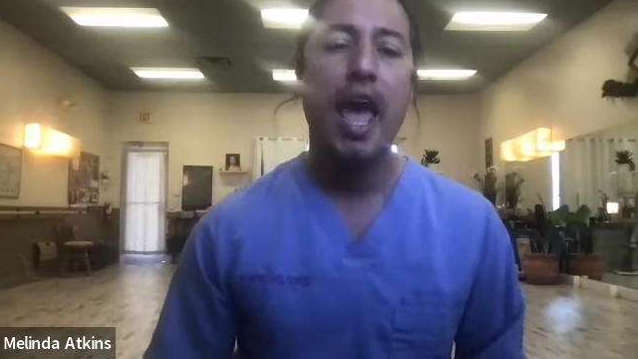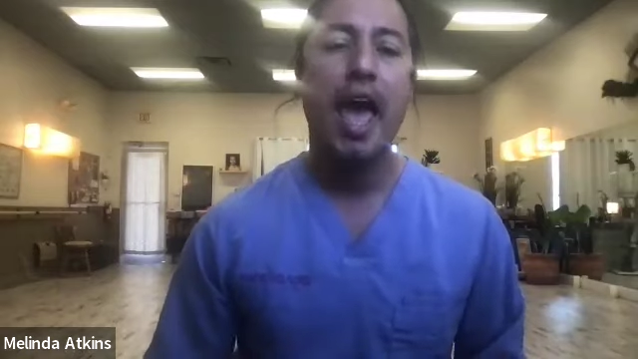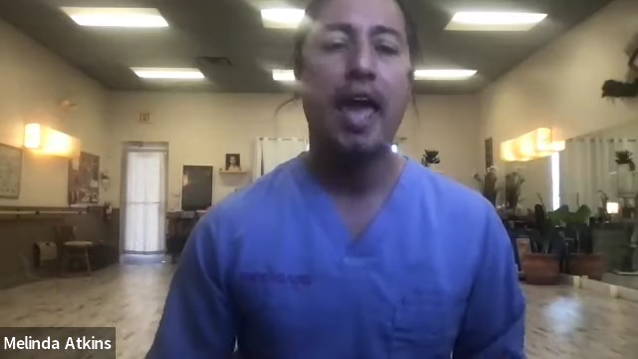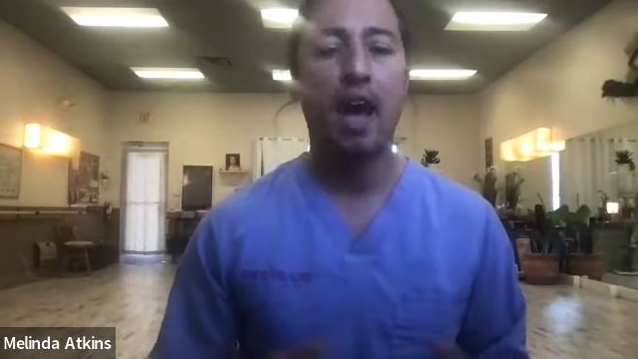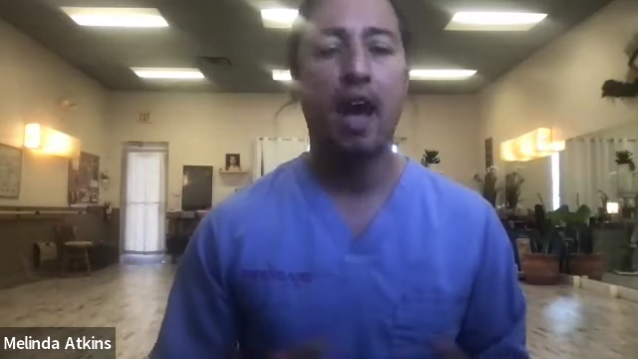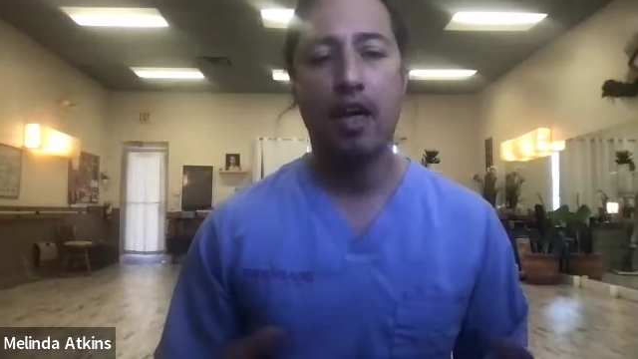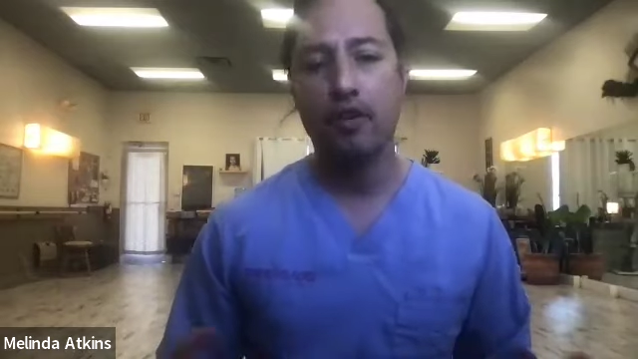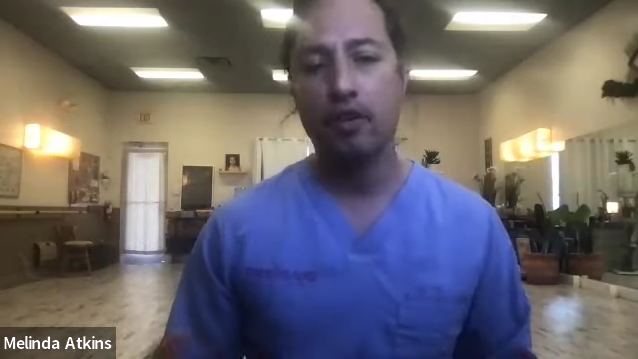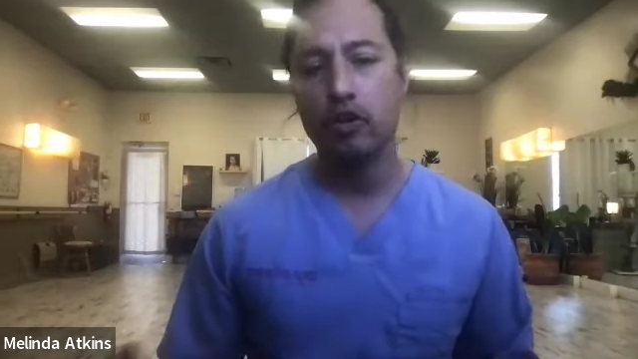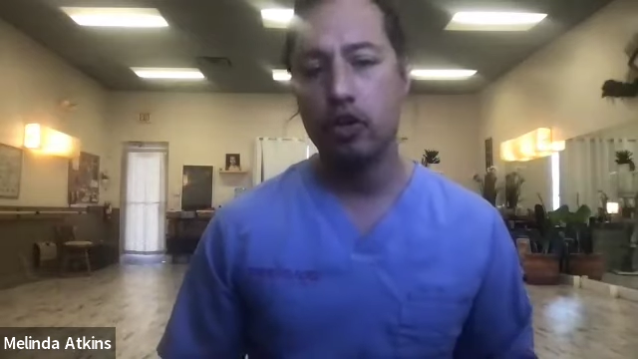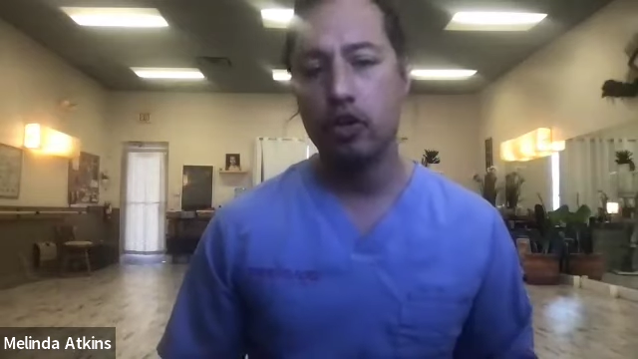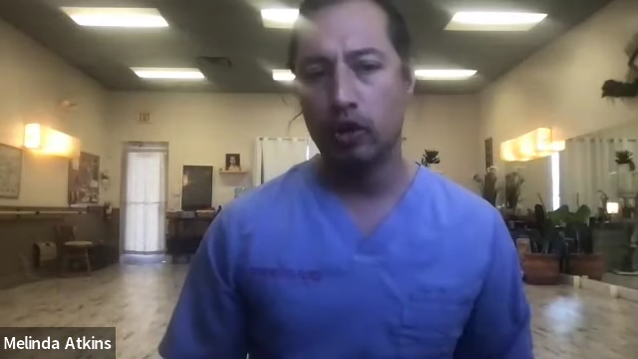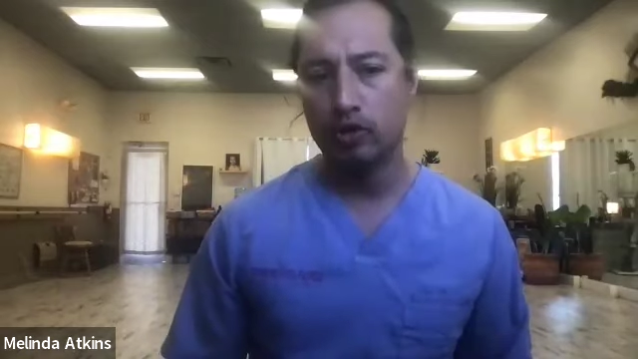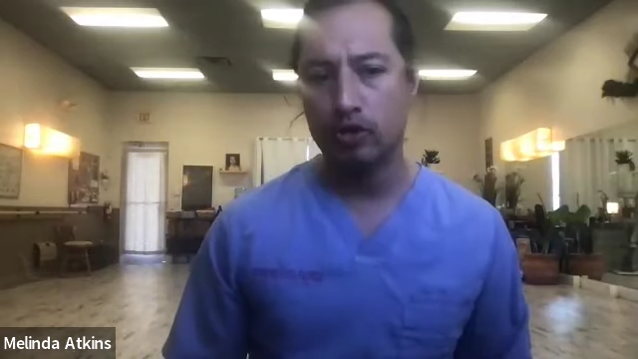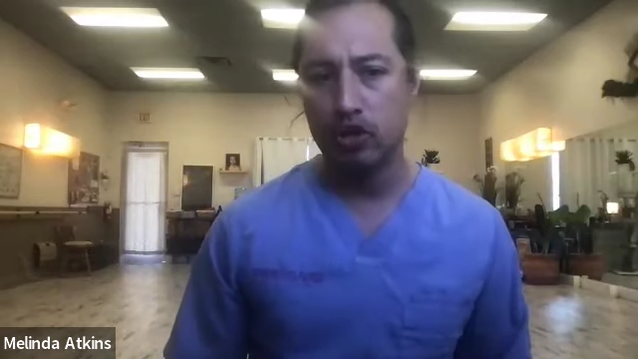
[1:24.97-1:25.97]
and other
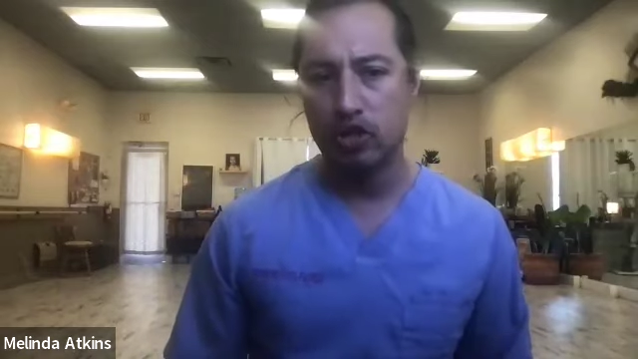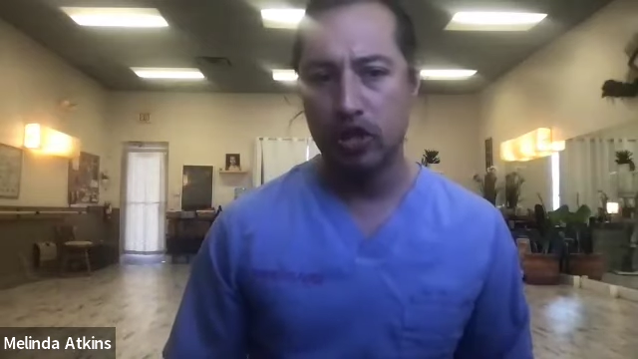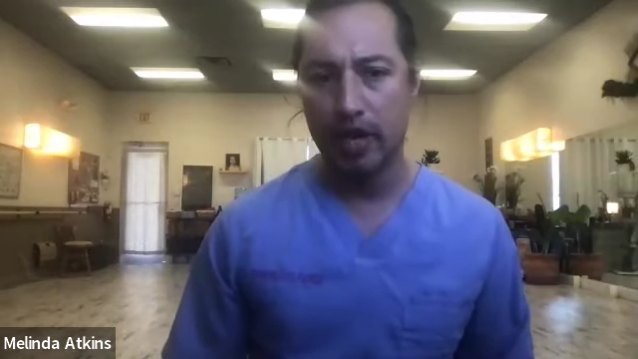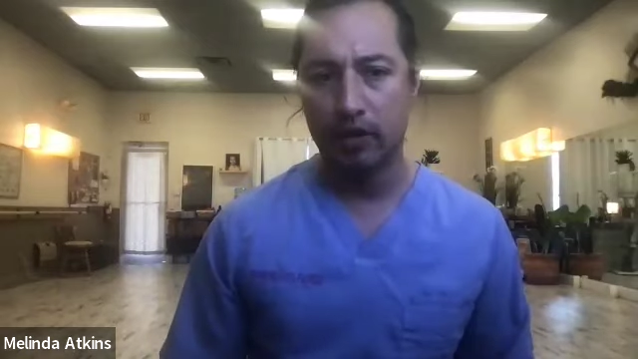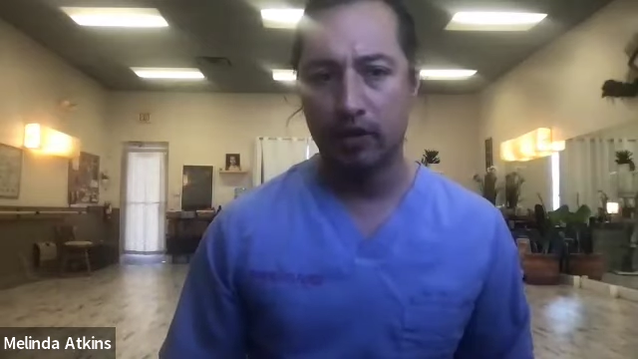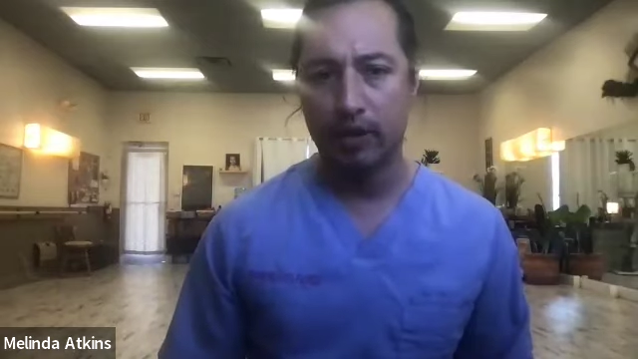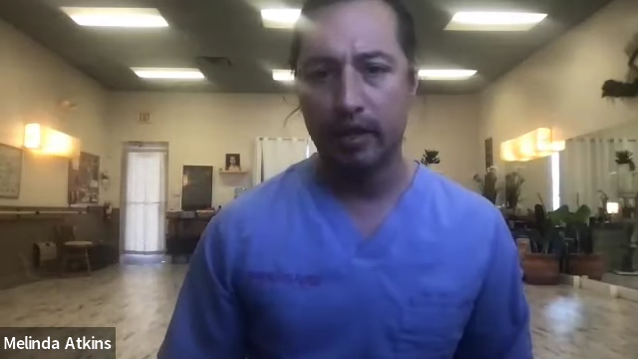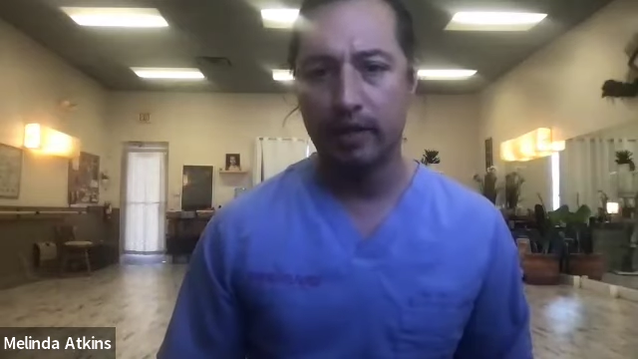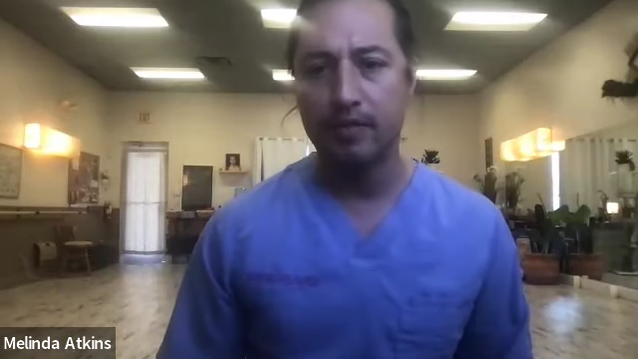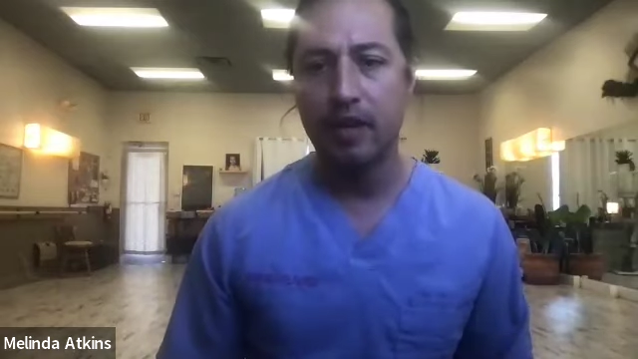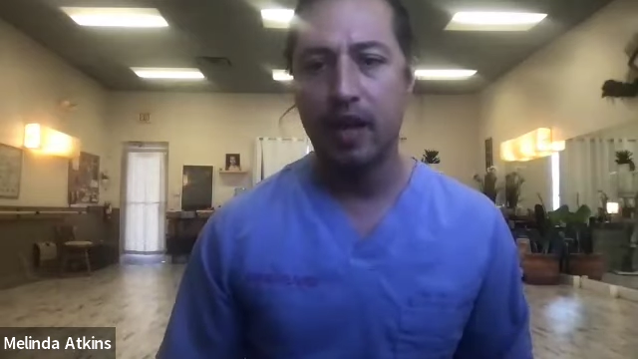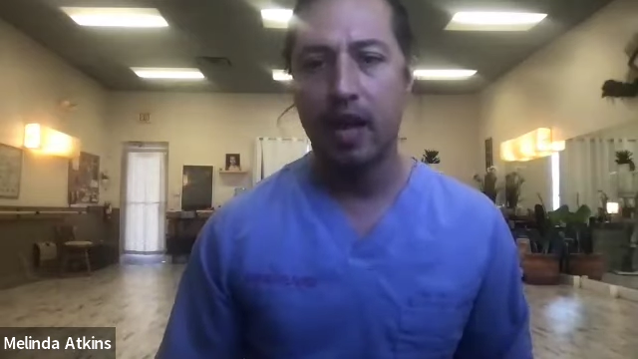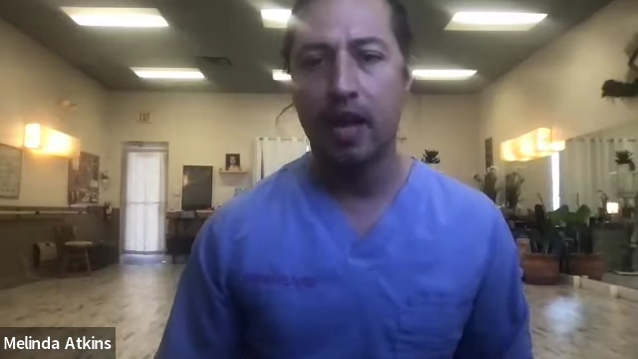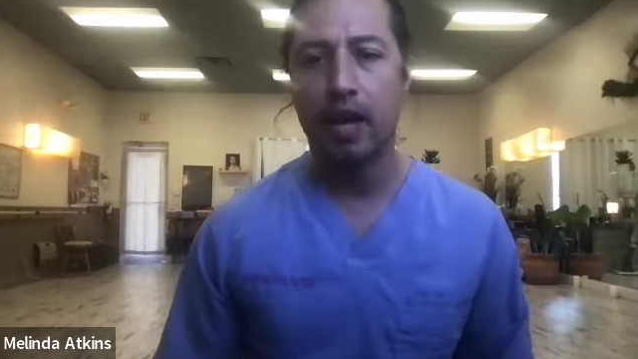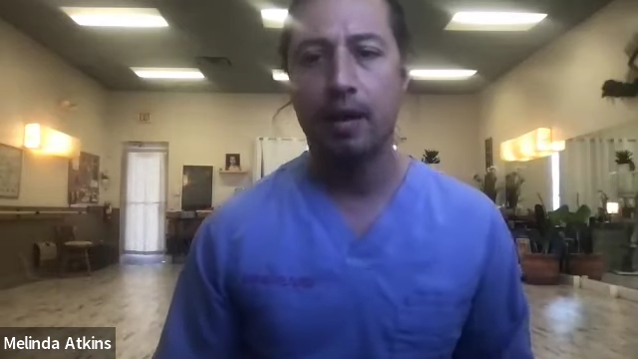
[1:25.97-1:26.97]

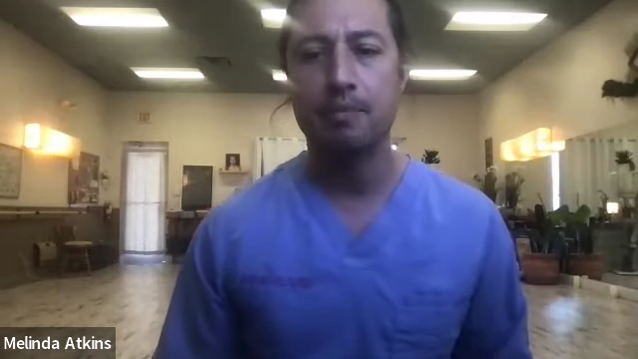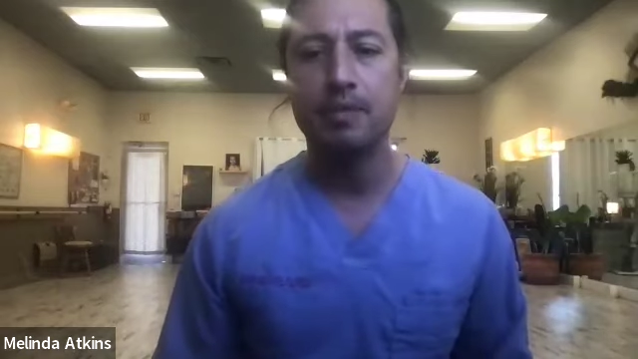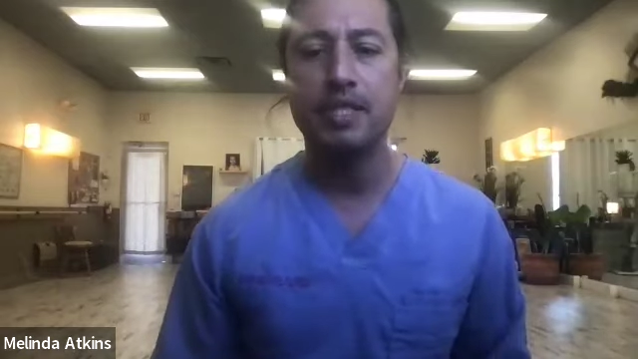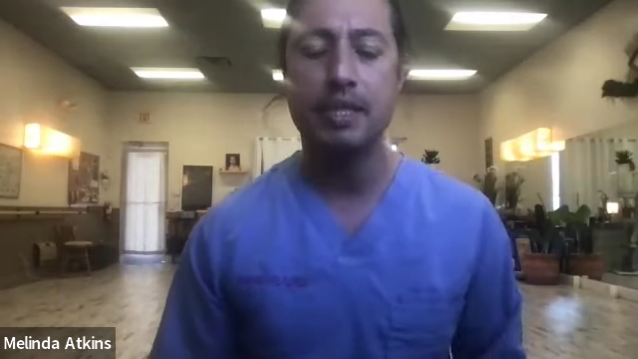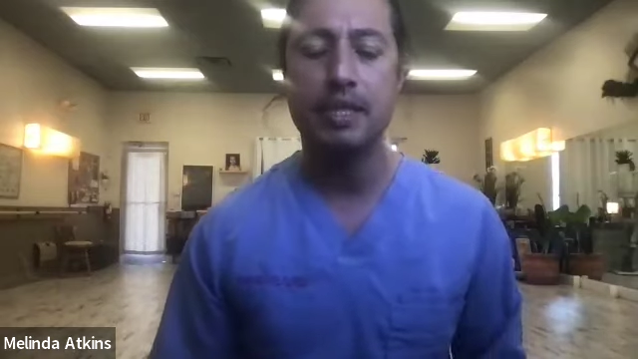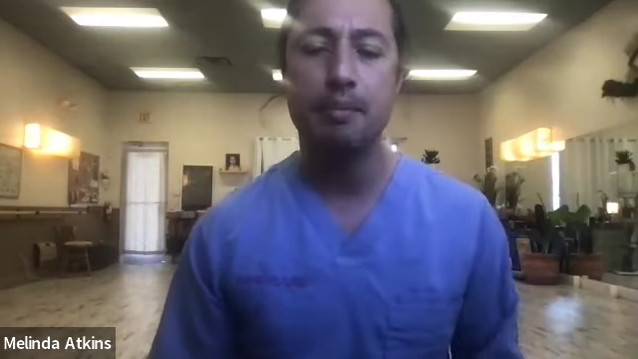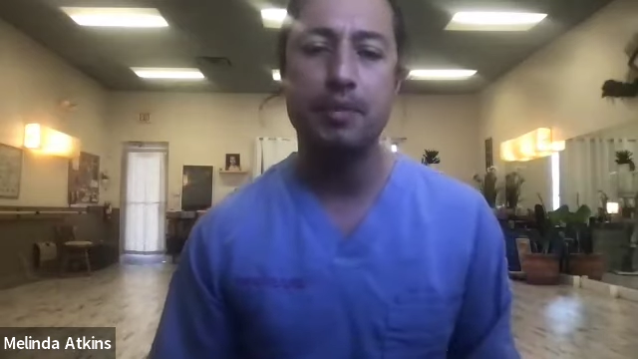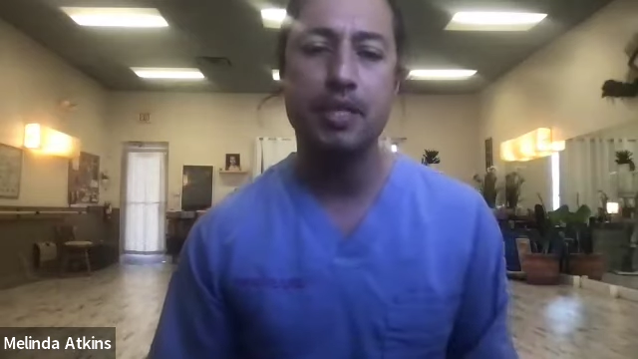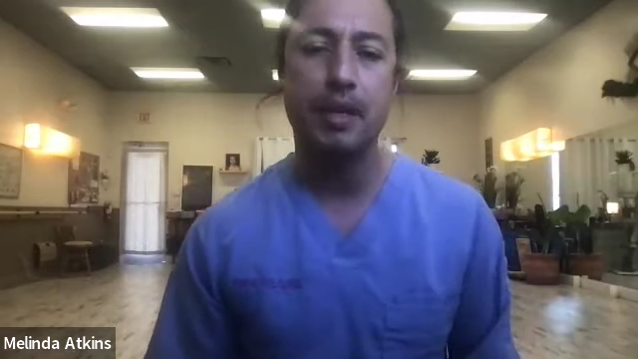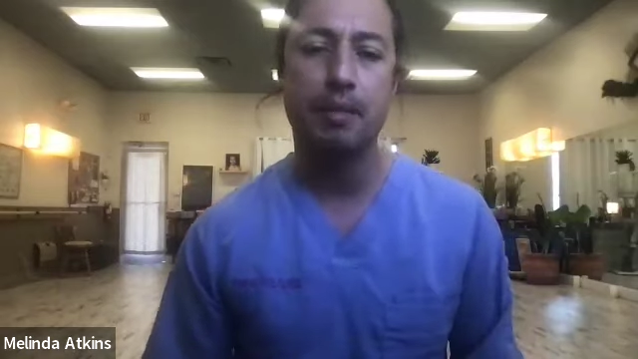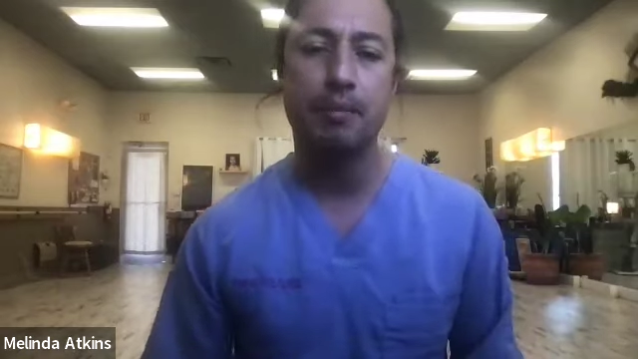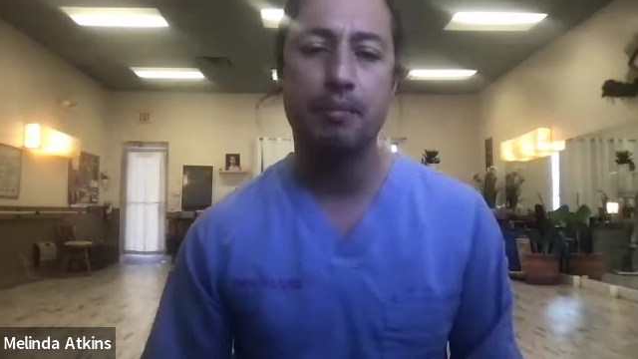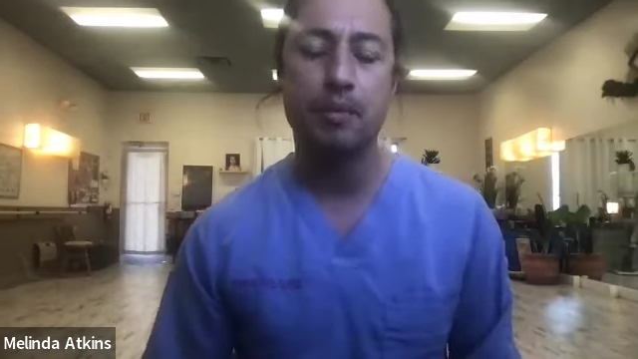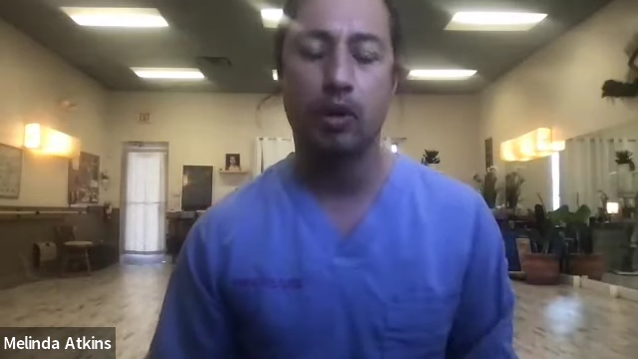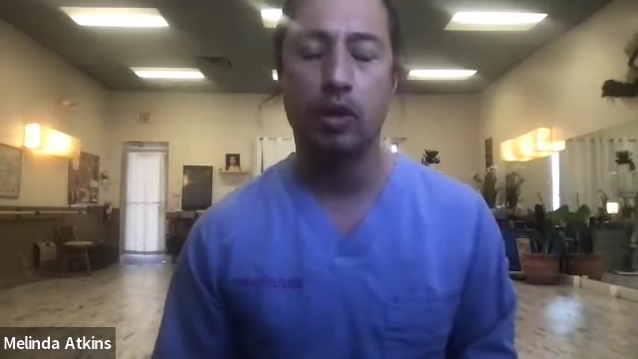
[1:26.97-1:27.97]
neurodegenerative symptom